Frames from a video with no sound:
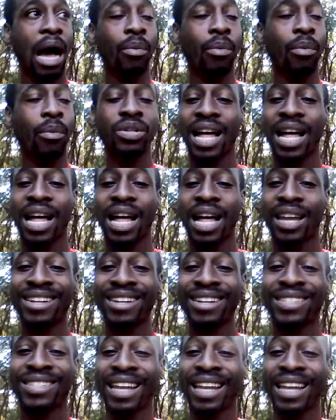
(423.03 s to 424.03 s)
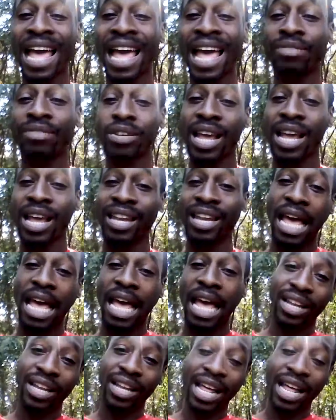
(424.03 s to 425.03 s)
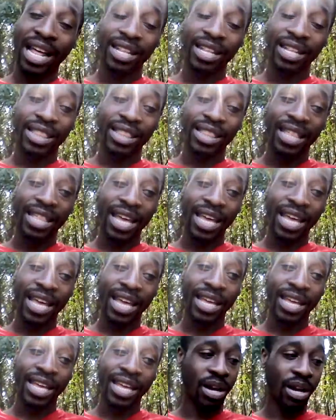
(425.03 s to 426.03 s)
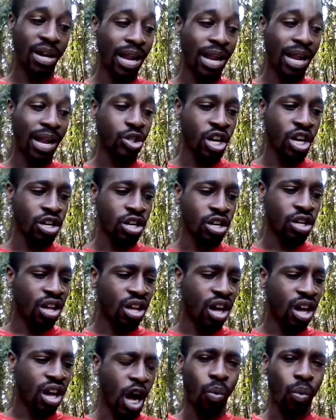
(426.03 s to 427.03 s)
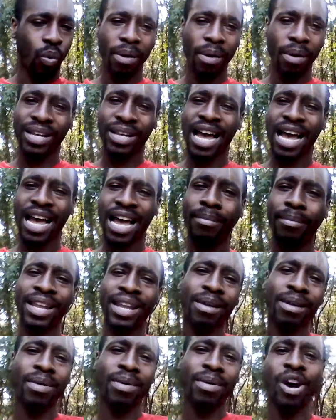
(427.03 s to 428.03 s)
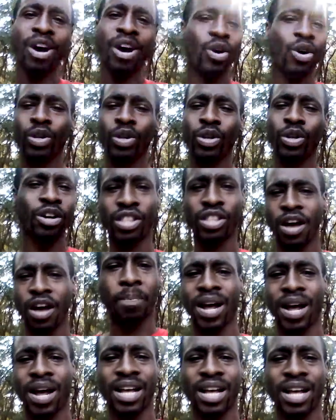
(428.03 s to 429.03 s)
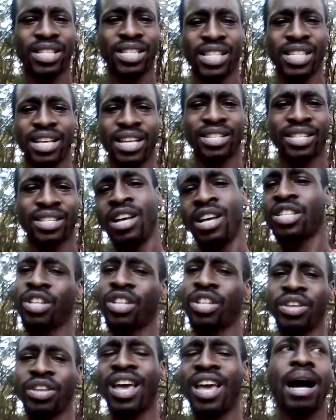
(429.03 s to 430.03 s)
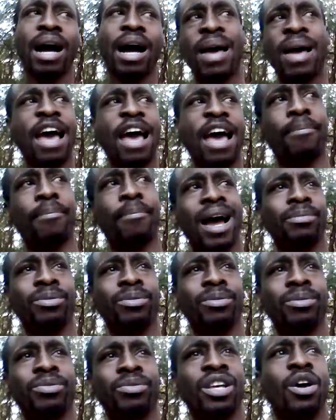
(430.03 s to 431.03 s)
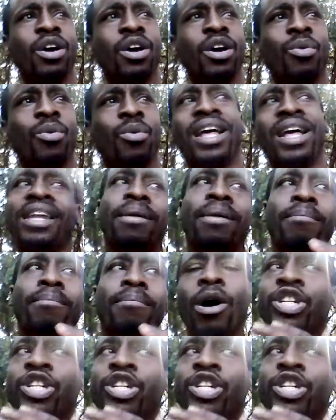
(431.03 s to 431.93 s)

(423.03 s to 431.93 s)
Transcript: not allowed to laugh, so yeah, I laugh at a lot of things. You know what I'm saying? When I was young, a woman dominated my whole little thought process. So yeah, I'm gonna have problems with an emotional